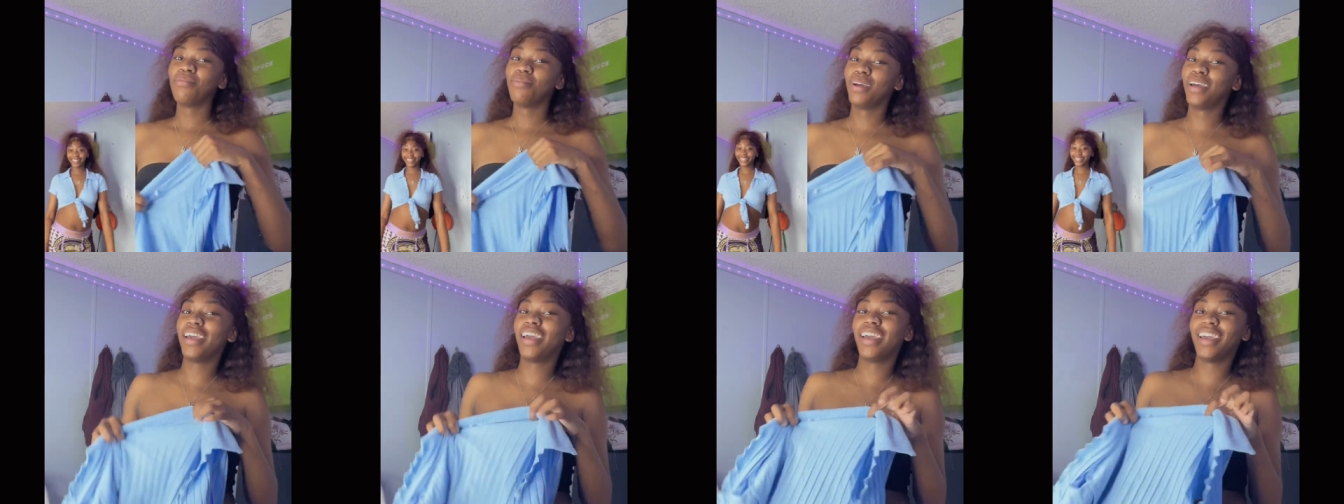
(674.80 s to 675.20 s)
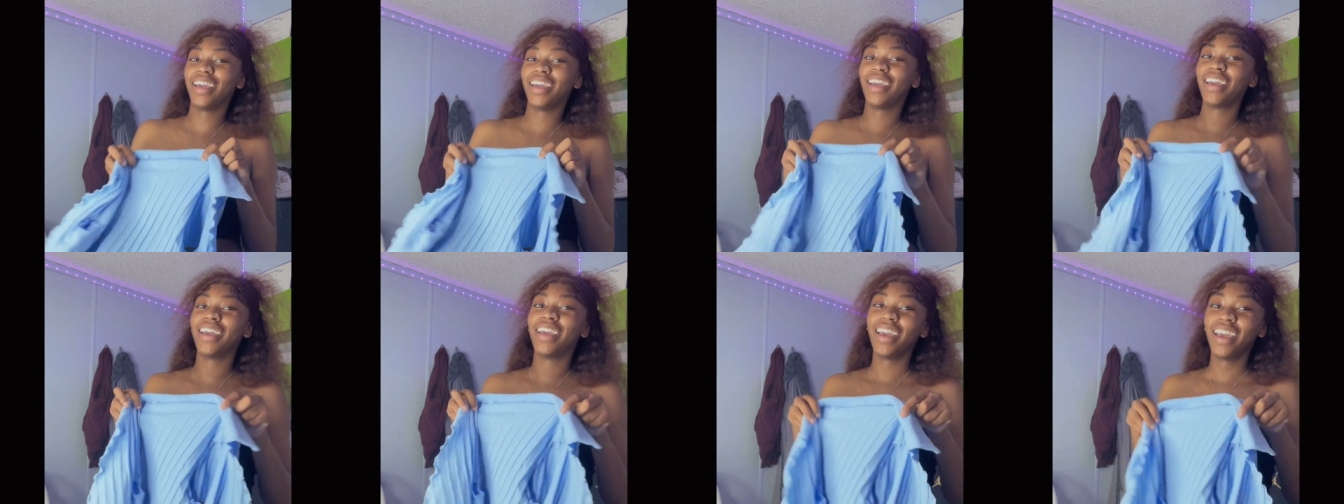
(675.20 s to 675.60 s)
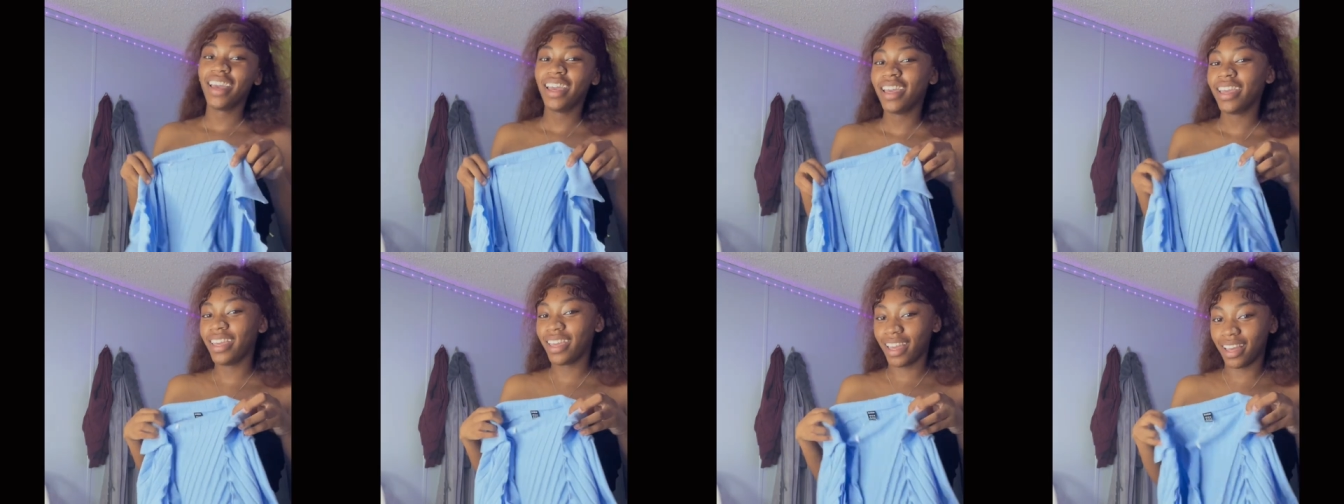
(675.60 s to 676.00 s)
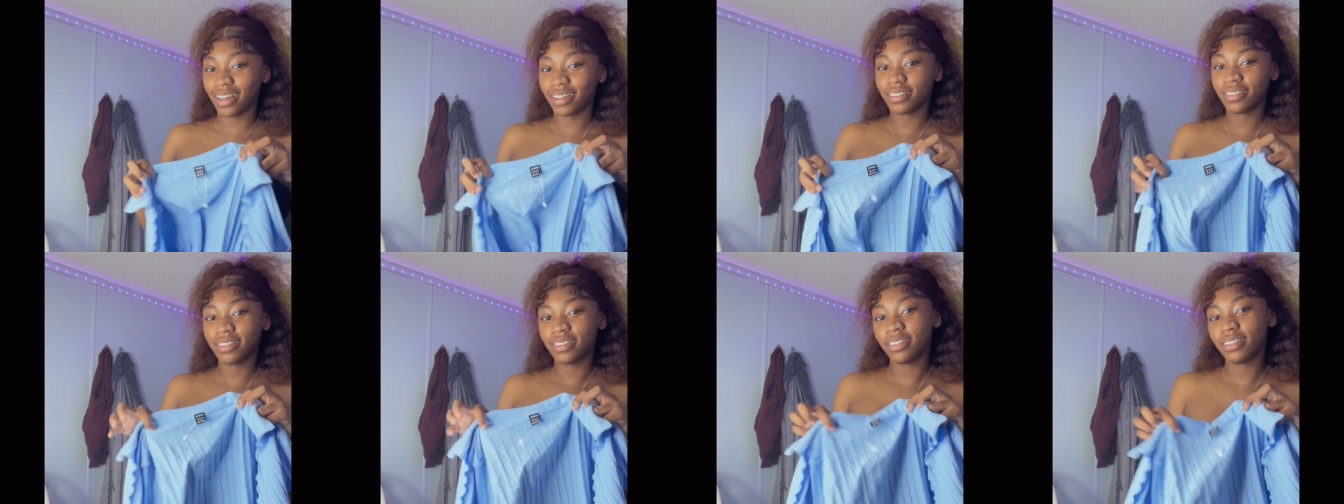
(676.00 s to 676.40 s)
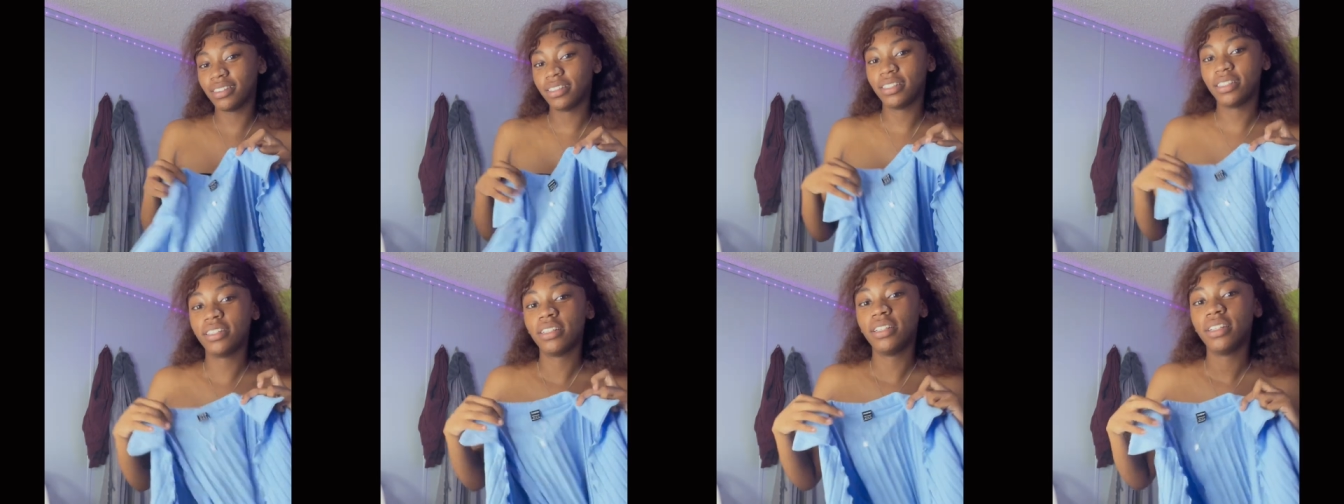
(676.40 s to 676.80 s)
But yeah.
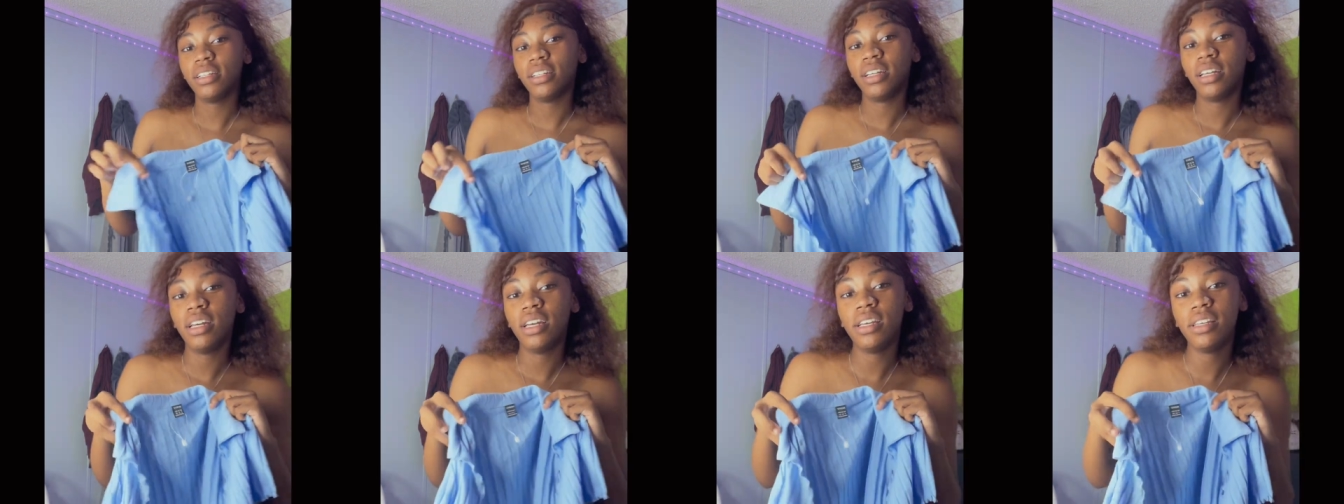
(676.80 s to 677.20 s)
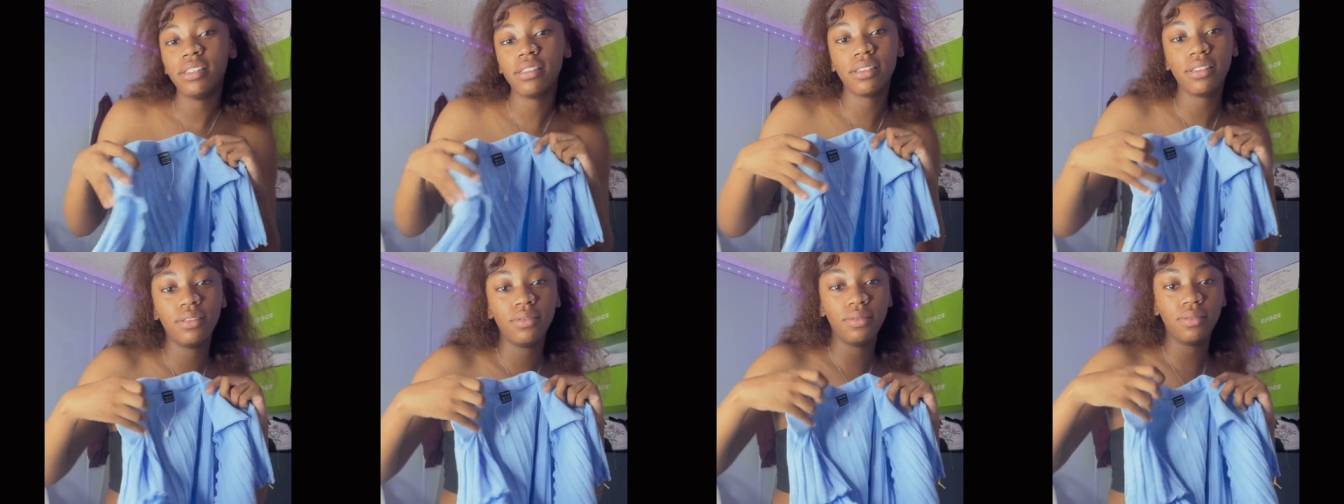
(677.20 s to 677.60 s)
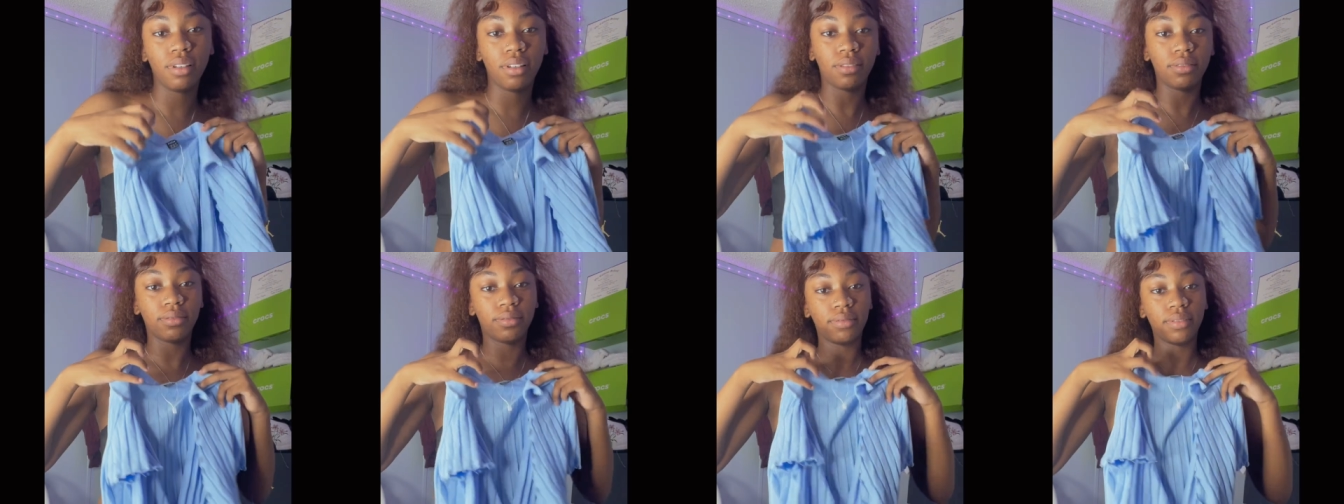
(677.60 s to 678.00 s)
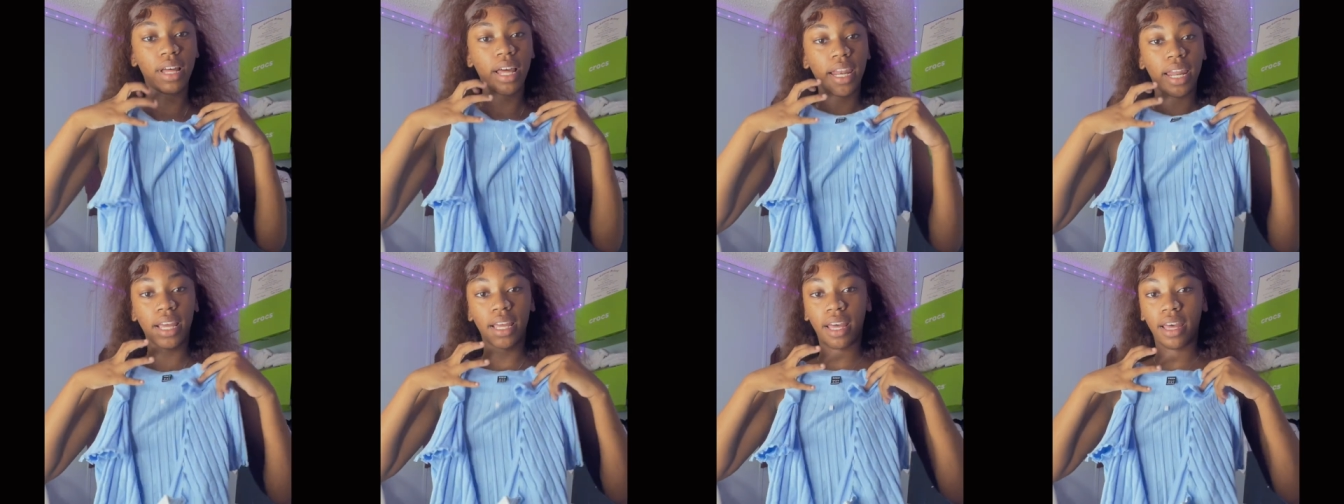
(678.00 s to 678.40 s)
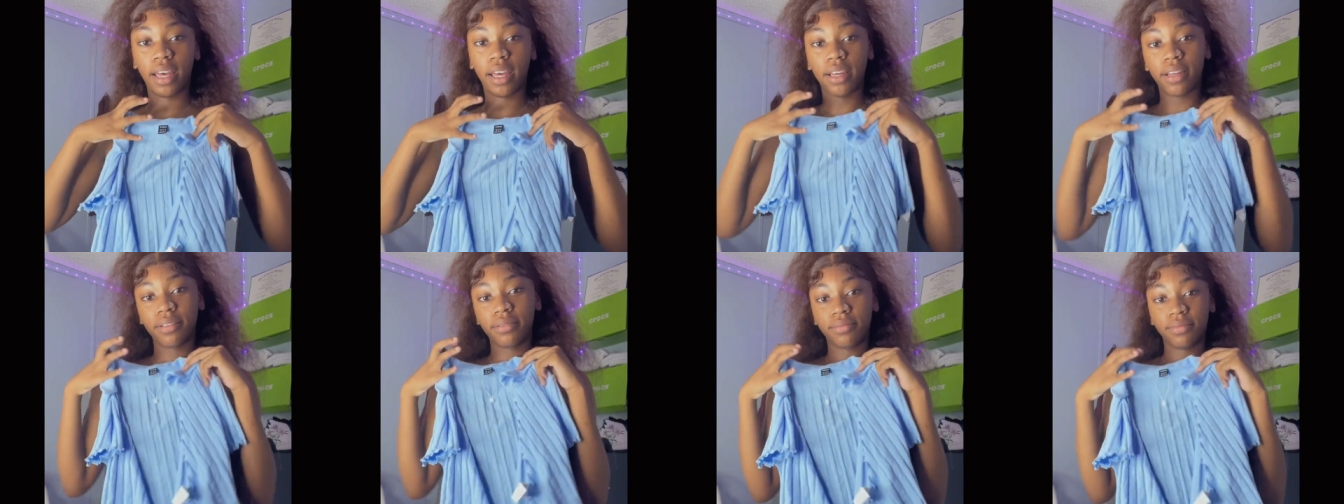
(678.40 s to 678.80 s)
It's cute though. I like how
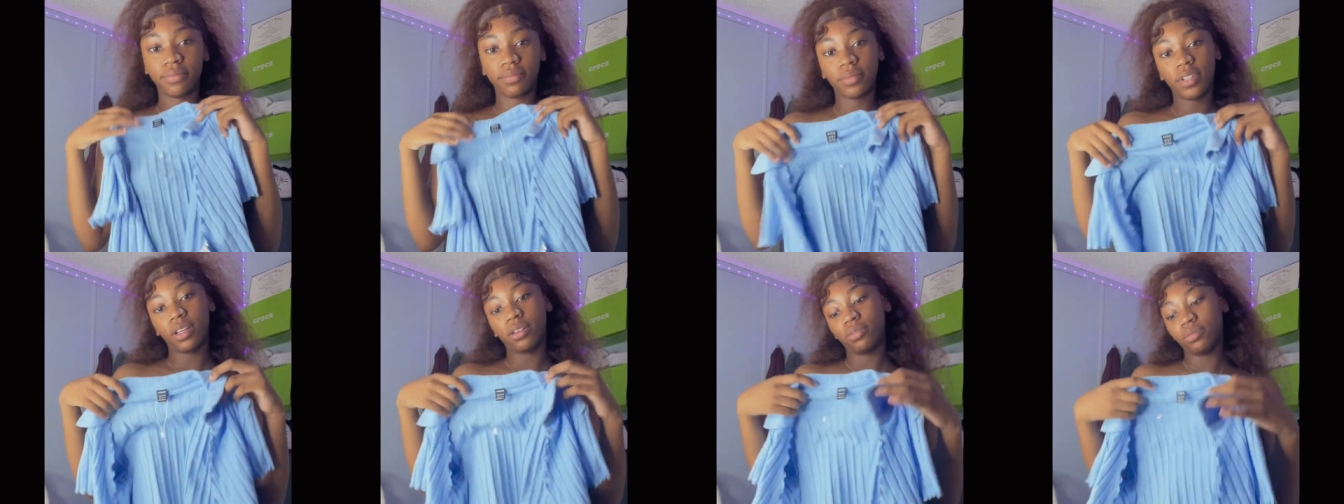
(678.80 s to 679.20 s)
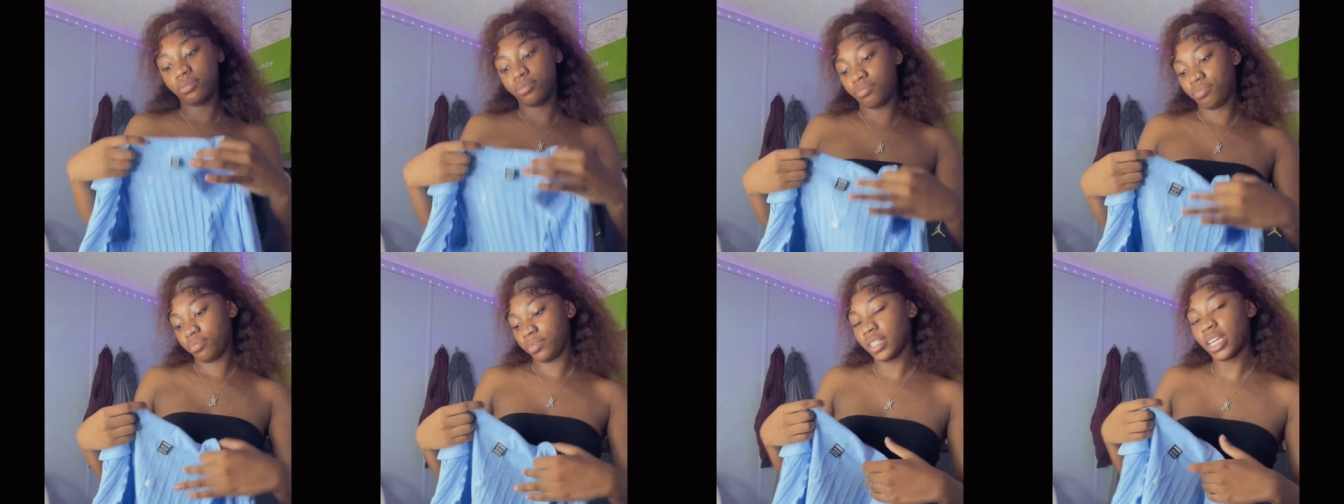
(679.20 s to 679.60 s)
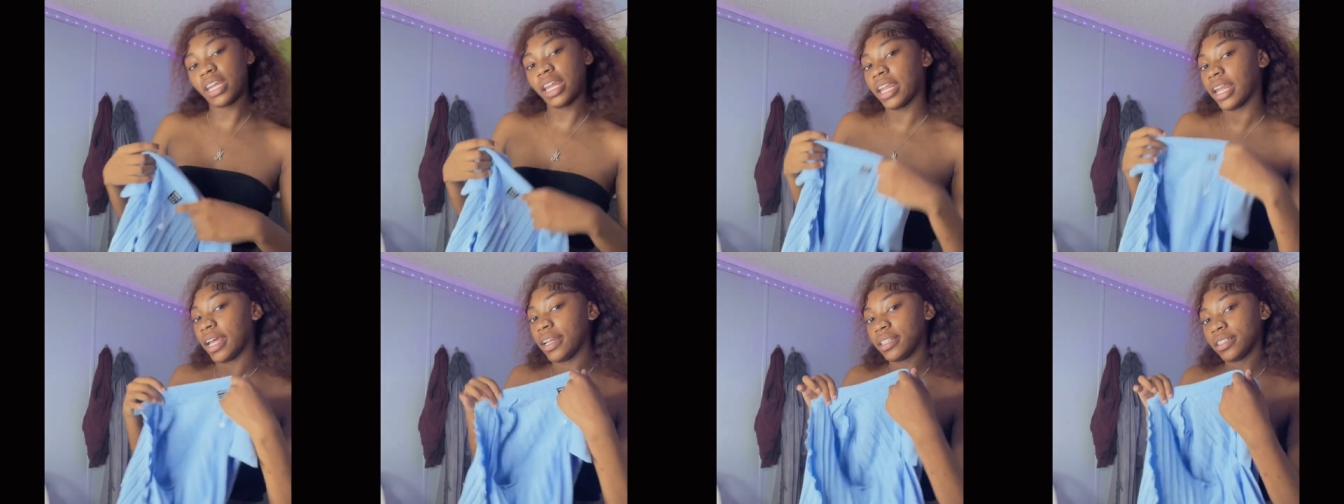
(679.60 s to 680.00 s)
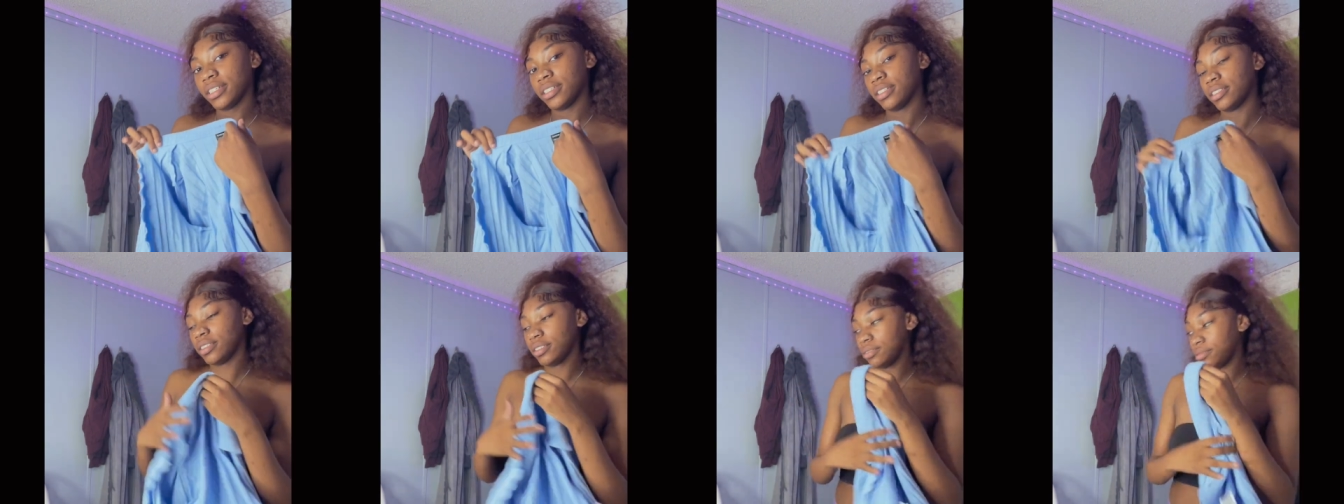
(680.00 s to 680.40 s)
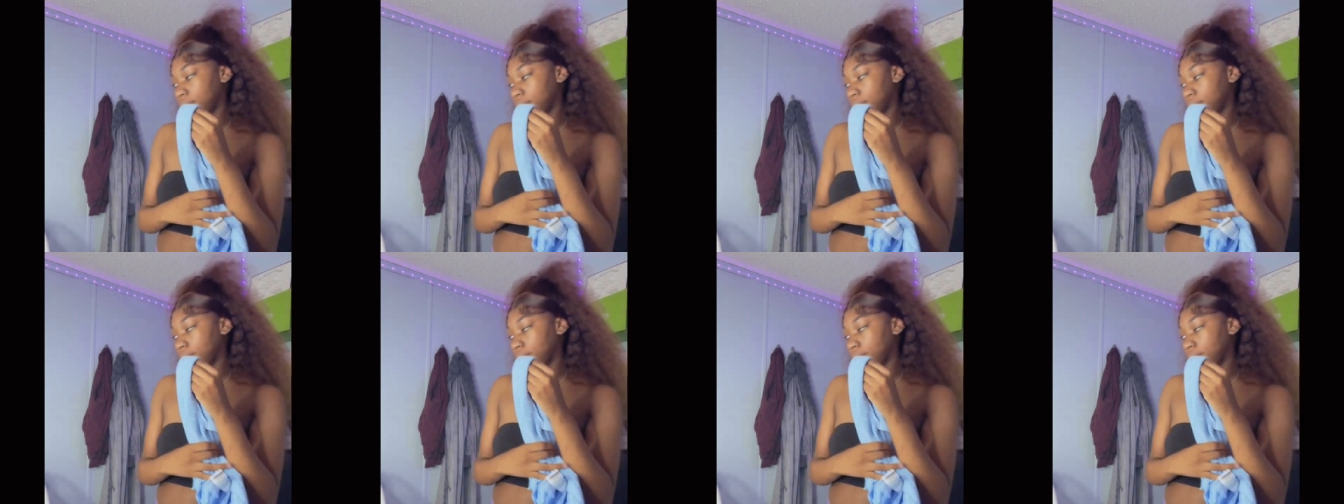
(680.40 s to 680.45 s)
it go. And I like color.